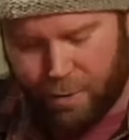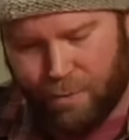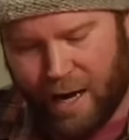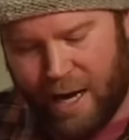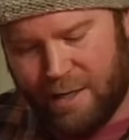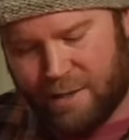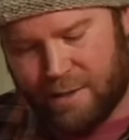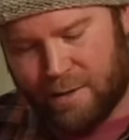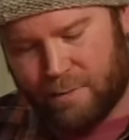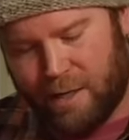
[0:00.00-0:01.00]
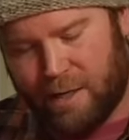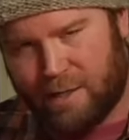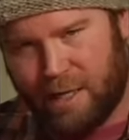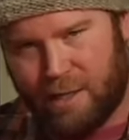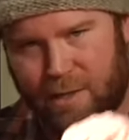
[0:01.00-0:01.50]
it rises, when it
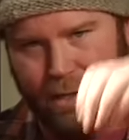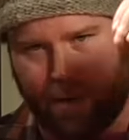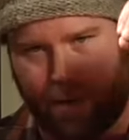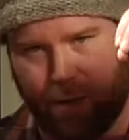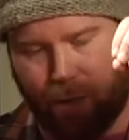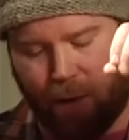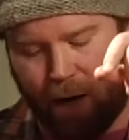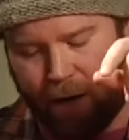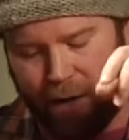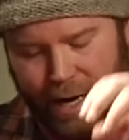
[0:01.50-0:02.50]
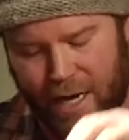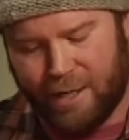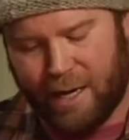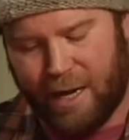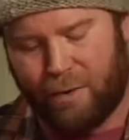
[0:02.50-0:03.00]
ascends to, through the water, it
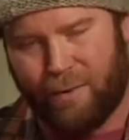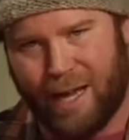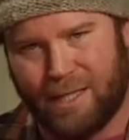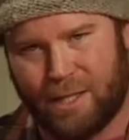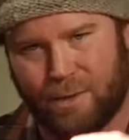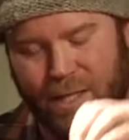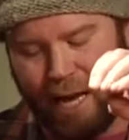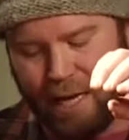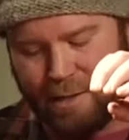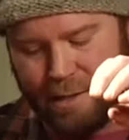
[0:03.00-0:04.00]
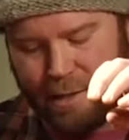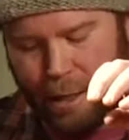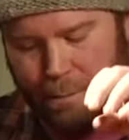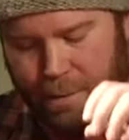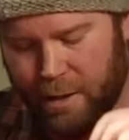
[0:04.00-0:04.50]
actually kind of rides those gases
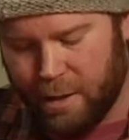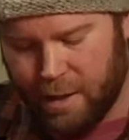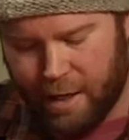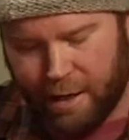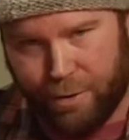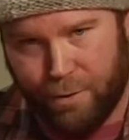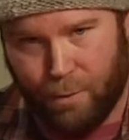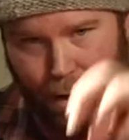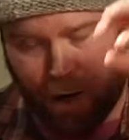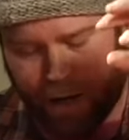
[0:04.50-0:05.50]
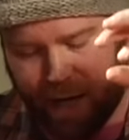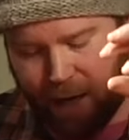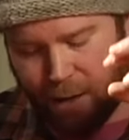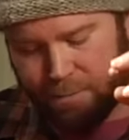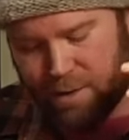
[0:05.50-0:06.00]
up uh, through the water
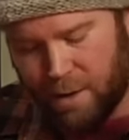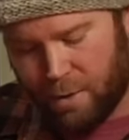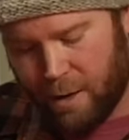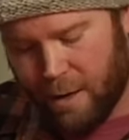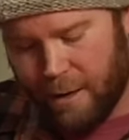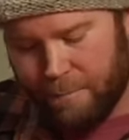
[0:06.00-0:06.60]
column. So